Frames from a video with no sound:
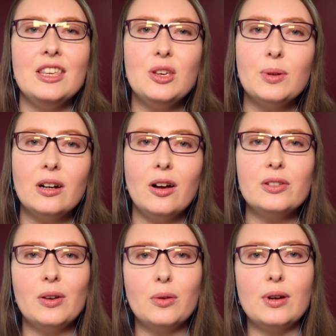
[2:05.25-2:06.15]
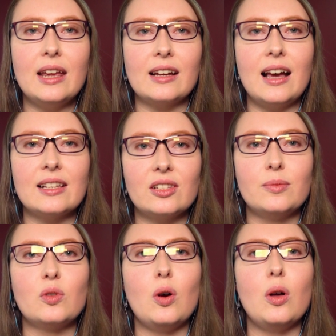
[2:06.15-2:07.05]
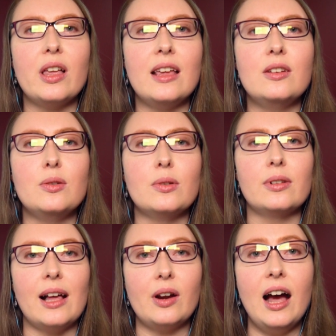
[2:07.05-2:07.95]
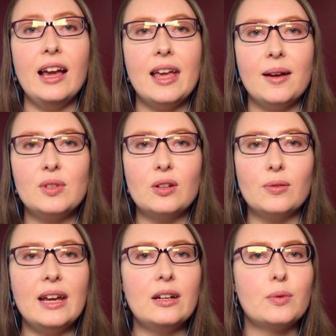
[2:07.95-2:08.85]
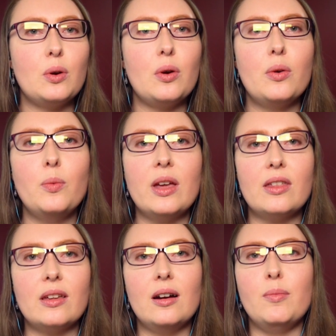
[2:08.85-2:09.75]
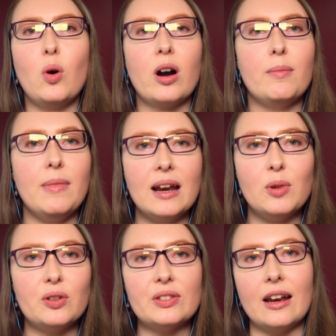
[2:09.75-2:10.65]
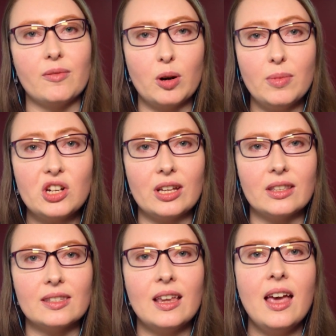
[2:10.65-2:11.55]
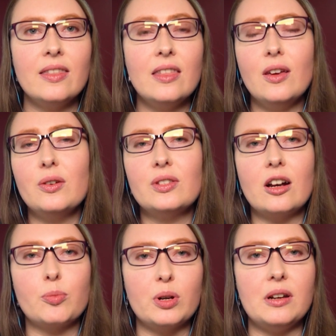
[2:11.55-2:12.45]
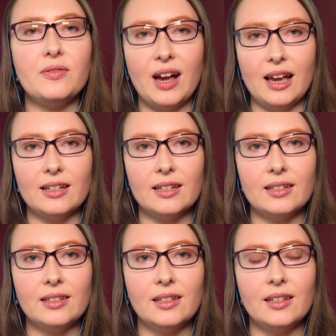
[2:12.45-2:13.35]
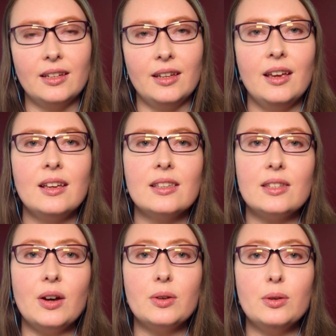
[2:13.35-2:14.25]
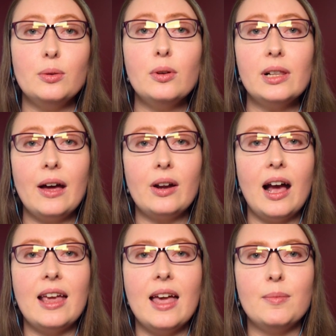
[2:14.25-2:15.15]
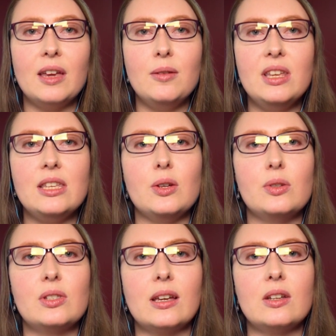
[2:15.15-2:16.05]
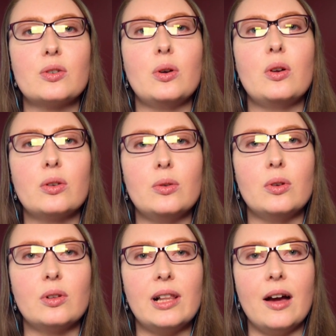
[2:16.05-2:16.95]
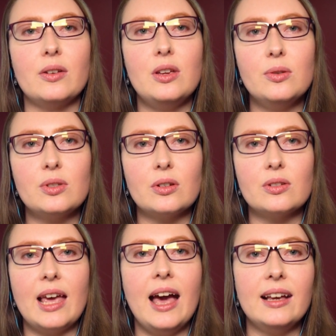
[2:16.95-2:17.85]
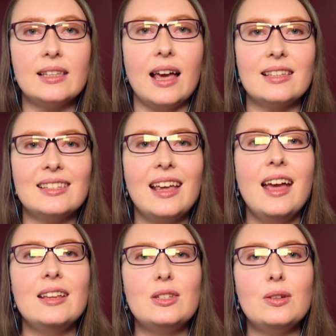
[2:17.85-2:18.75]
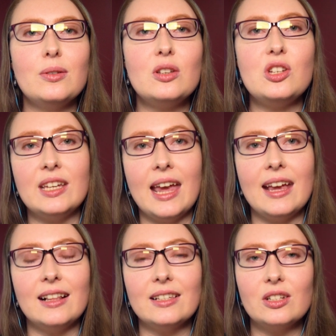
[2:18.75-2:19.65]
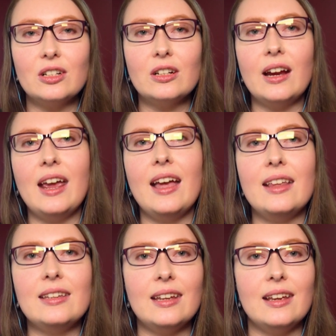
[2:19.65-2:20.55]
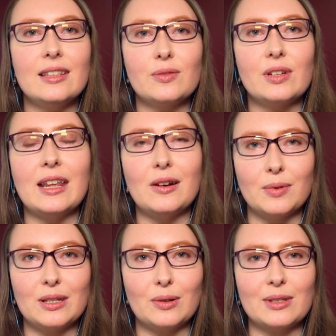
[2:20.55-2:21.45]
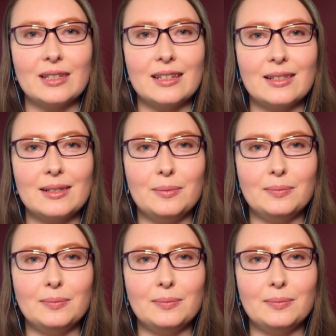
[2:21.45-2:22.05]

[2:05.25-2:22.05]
You can also create a custom role in Google Cloud IAM to create a role with a more minimal set of permissions than those that are predefined. So Google Cloud IAM can be used to control Google Cloud users' access to the GKE cluster and its related resources.